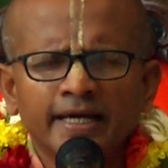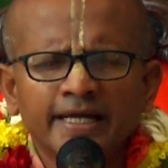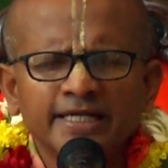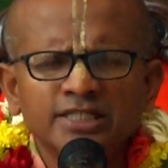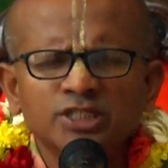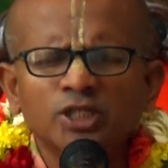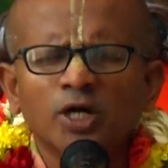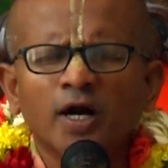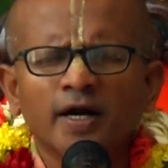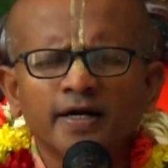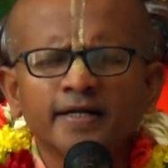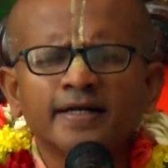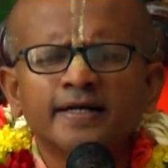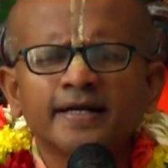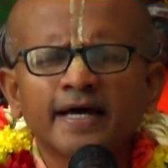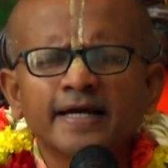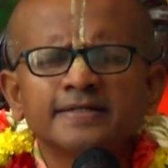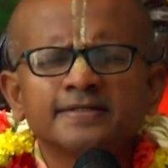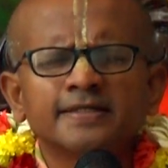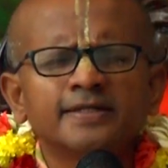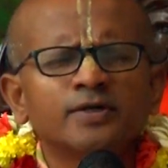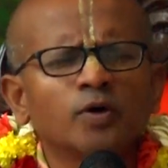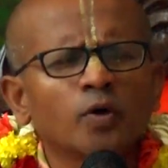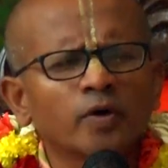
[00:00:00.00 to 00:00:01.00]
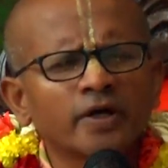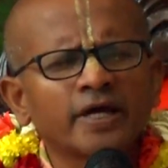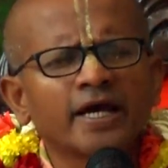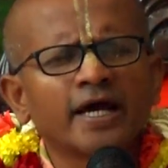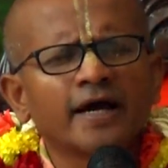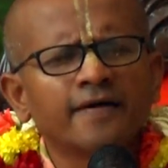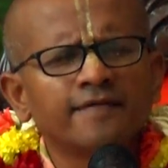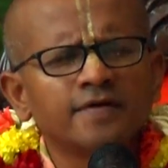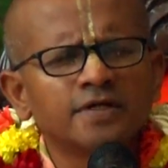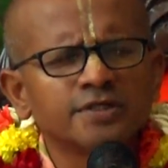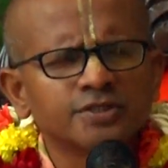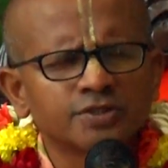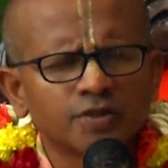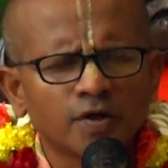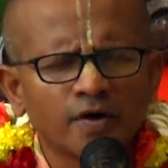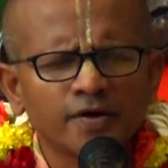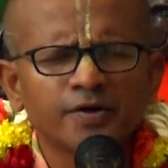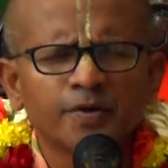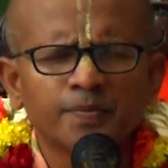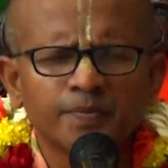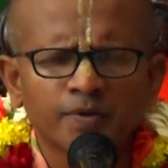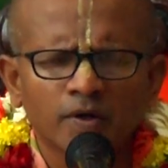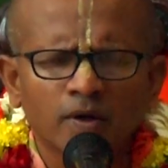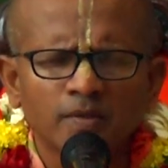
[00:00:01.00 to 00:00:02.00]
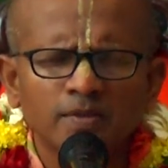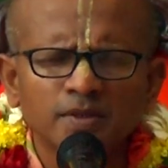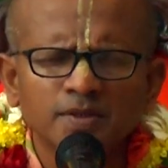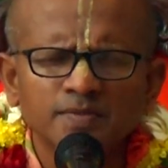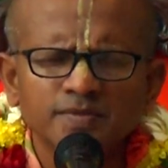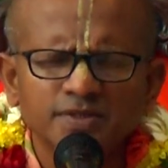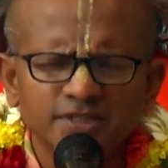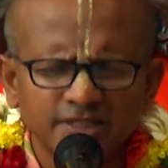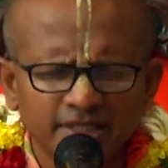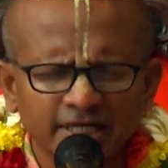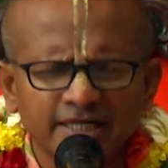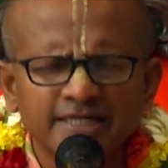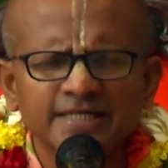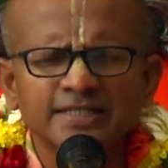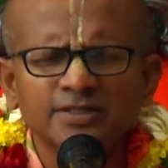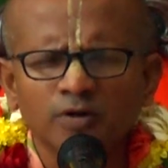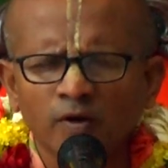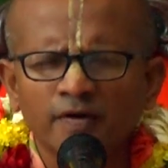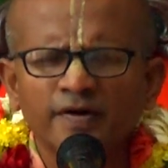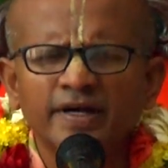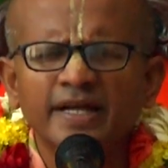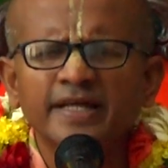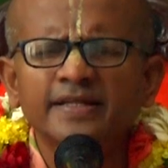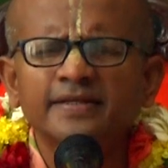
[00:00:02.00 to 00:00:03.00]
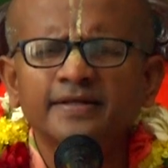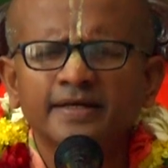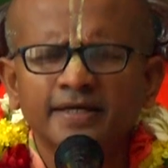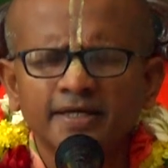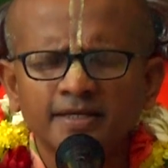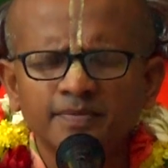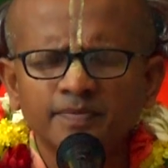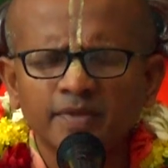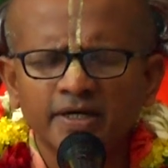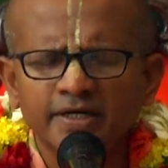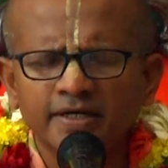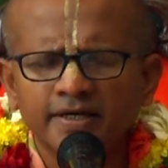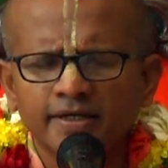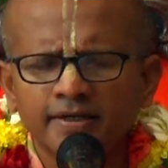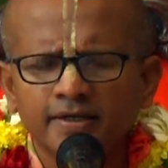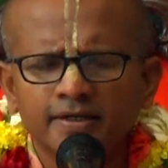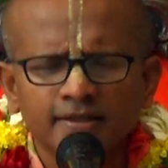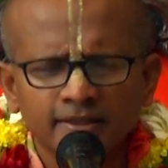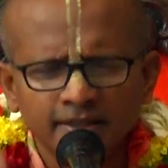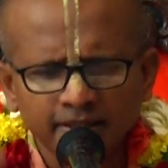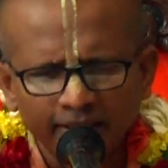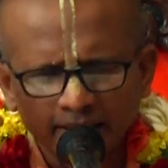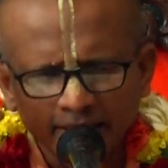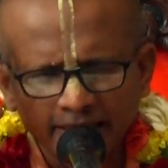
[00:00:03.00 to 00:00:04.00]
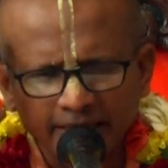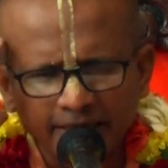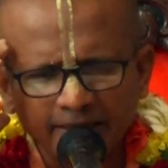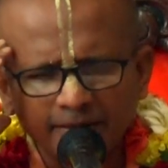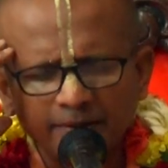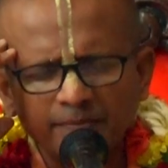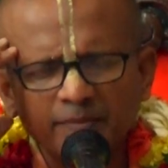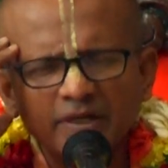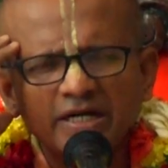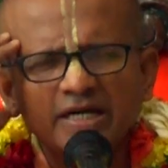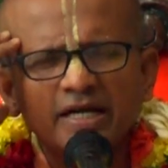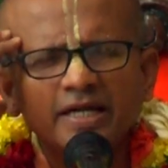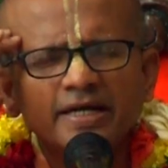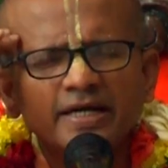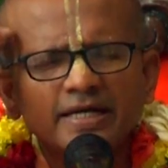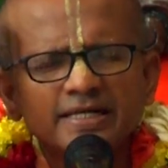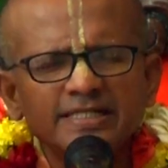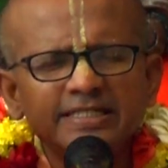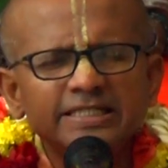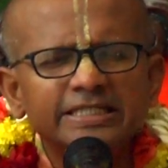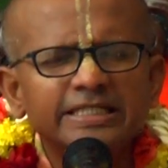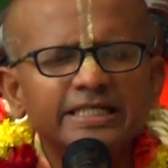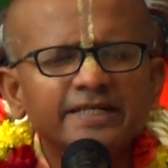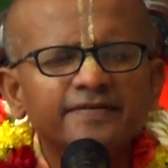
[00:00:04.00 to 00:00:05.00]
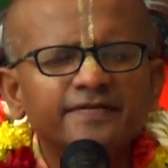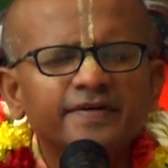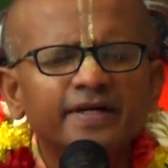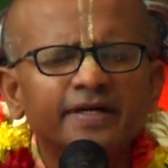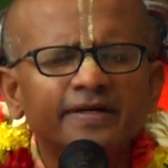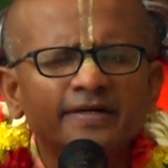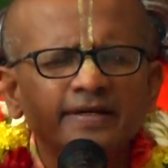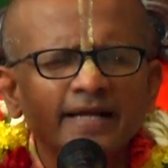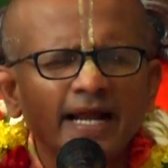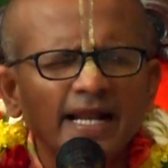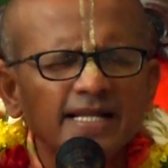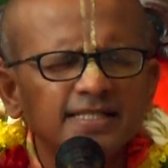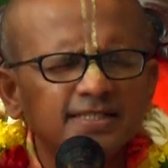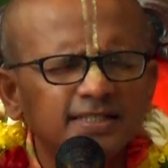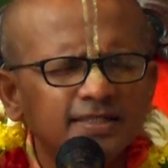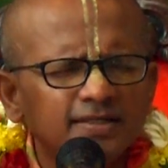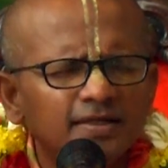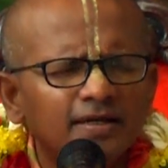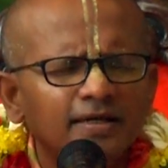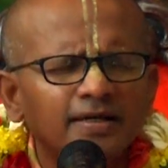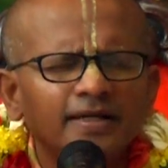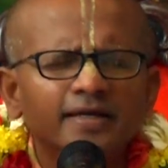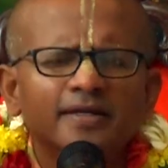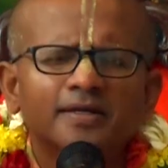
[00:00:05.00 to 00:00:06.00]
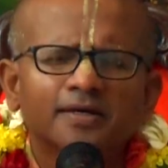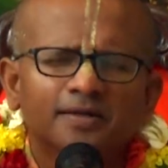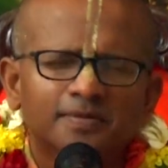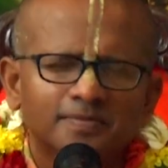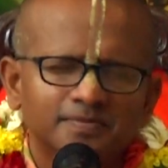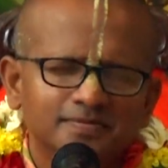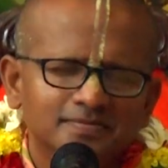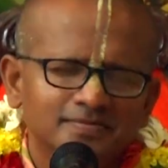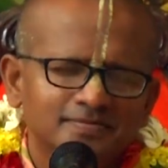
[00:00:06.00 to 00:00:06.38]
It's not that I said, okay, I will solve your problems. That is already there, but he immediately conceived a transcendental leela.